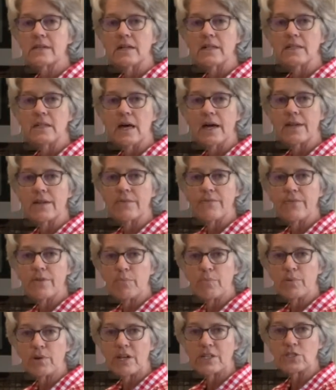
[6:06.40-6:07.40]
a lot of the
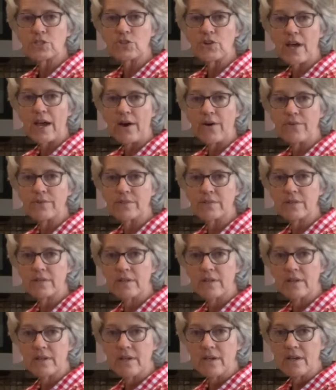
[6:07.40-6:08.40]
pressure out,
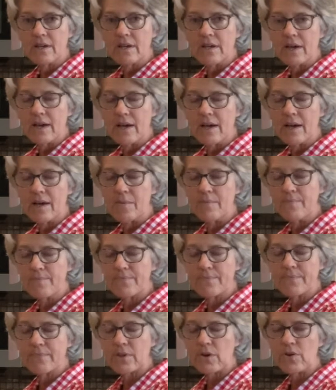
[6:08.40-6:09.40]

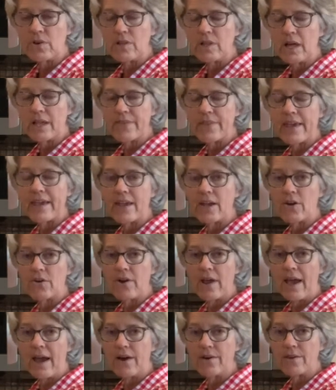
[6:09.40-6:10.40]
or a lot of the
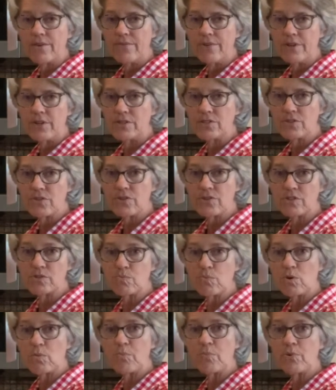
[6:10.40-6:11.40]
air out of here, so there's
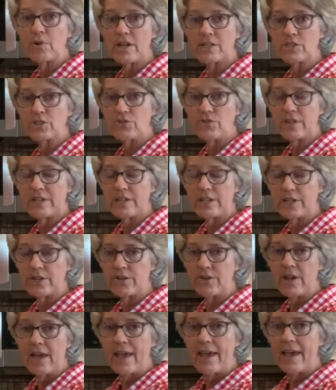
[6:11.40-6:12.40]
more pressure in
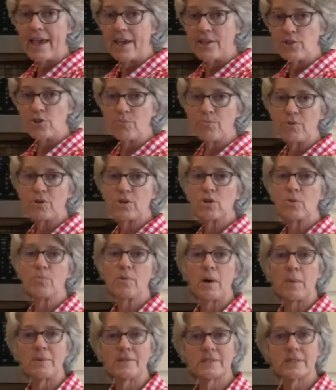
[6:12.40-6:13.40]
here. And your book will
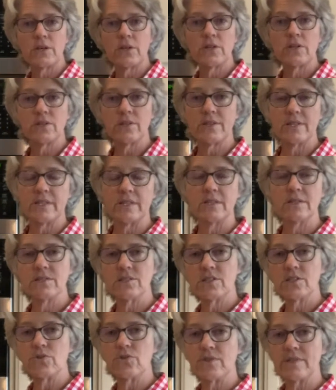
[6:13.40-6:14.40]
probably tell you
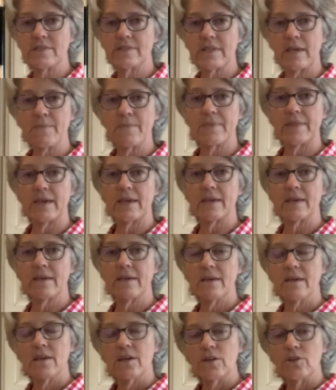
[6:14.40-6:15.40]
to do the same thing.
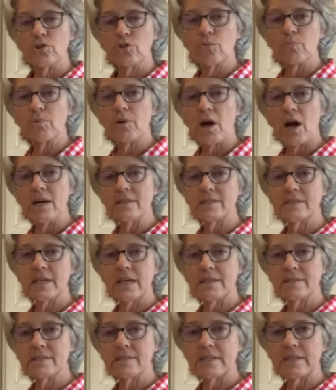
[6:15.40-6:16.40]
You'll
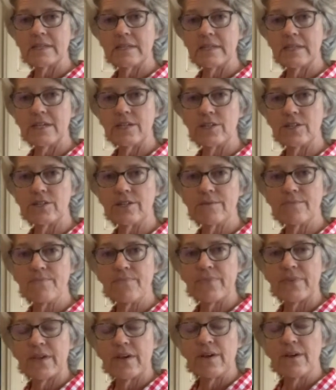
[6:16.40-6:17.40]
process it in here
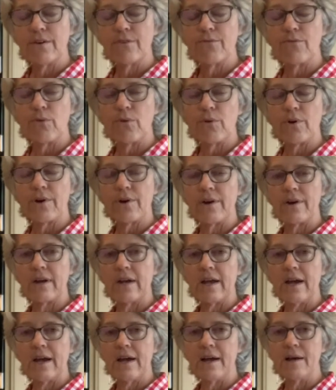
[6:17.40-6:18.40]
for,
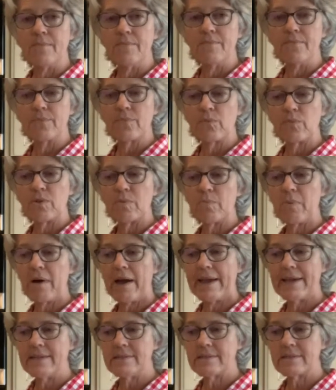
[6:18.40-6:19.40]
with
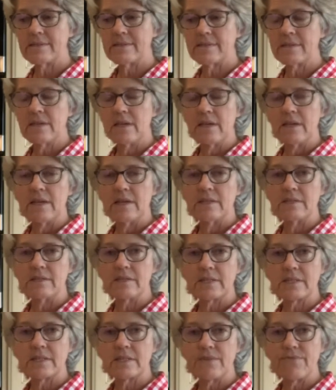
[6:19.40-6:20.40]
pints, it's
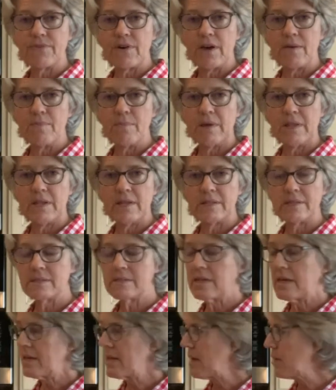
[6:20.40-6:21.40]
65 minutes, and I